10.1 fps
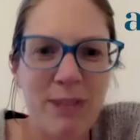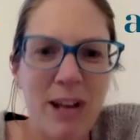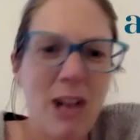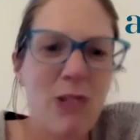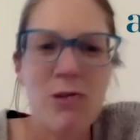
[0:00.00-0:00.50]

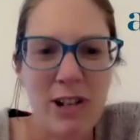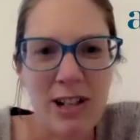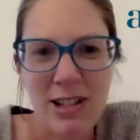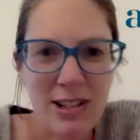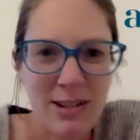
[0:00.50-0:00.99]

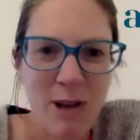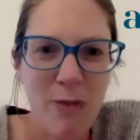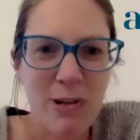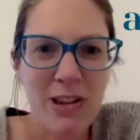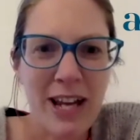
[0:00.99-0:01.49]
hundreds, I
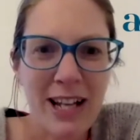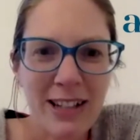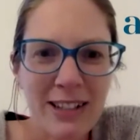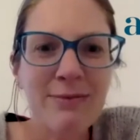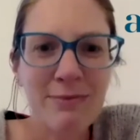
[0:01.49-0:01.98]
would think.
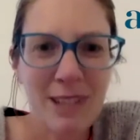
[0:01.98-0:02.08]
Okay.